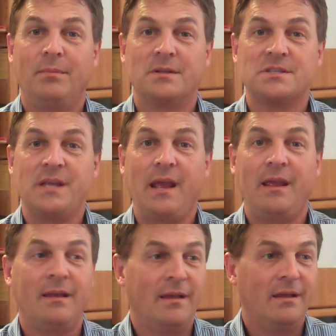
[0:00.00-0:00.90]
but
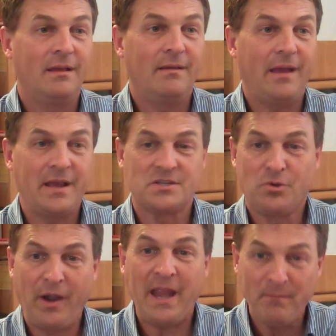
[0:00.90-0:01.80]
say, as
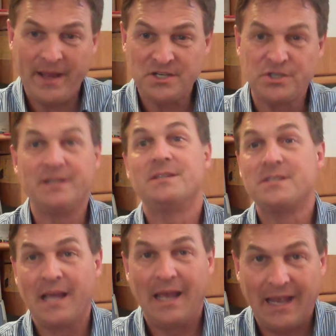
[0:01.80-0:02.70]
Gray
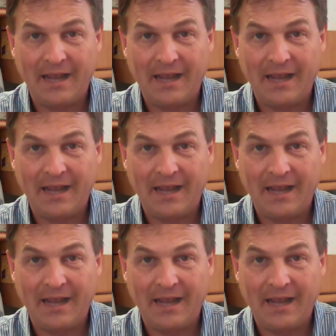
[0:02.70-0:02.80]
mentions,